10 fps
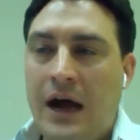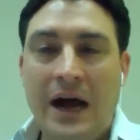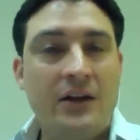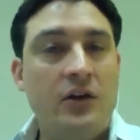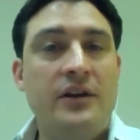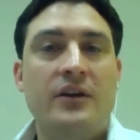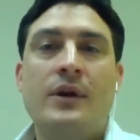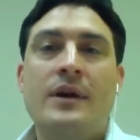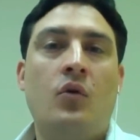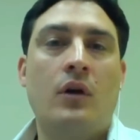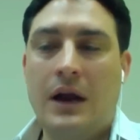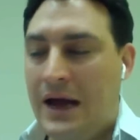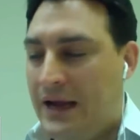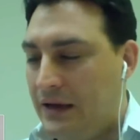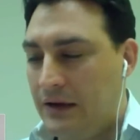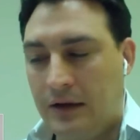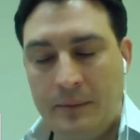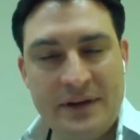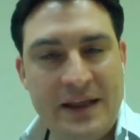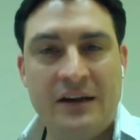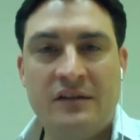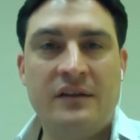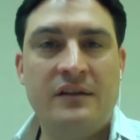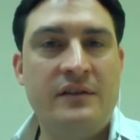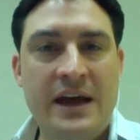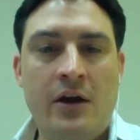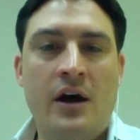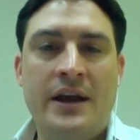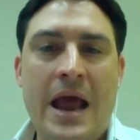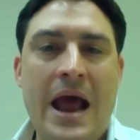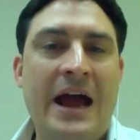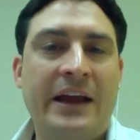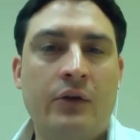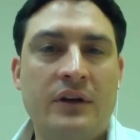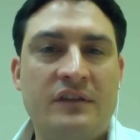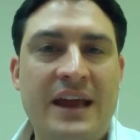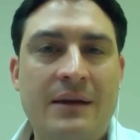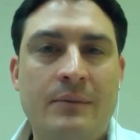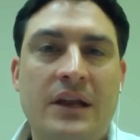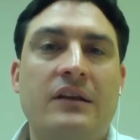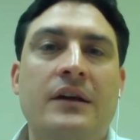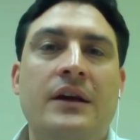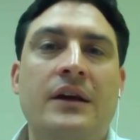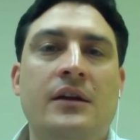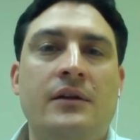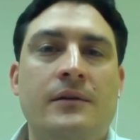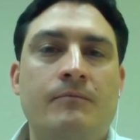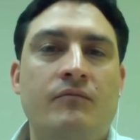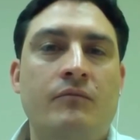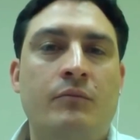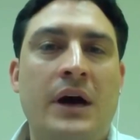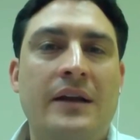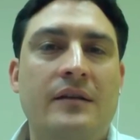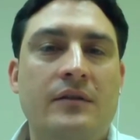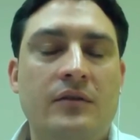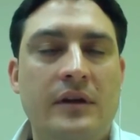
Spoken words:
I couldn't agree more. I mean, that is a dead-on accurate statement. But